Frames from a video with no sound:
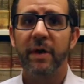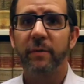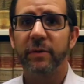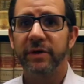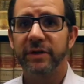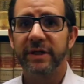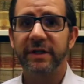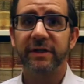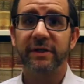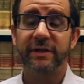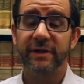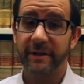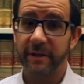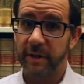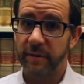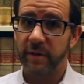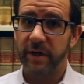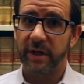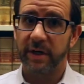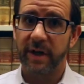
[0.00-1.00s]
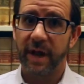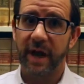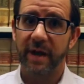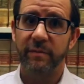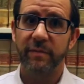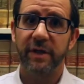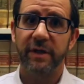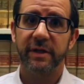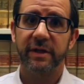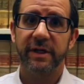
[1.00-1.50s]
particularly in a limited
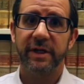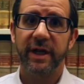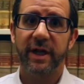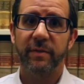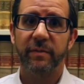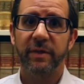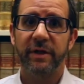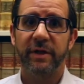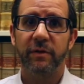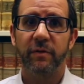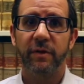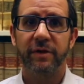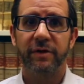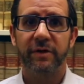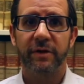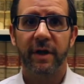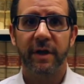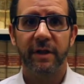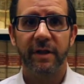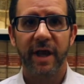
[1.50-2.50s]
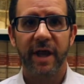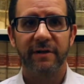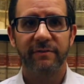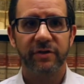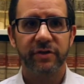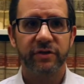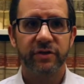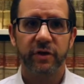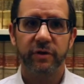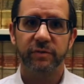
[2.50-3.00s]
liability company where a lot of
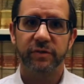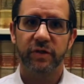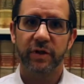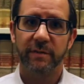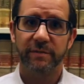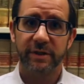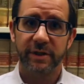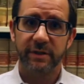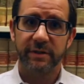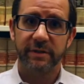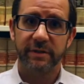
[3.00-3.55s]
the terms are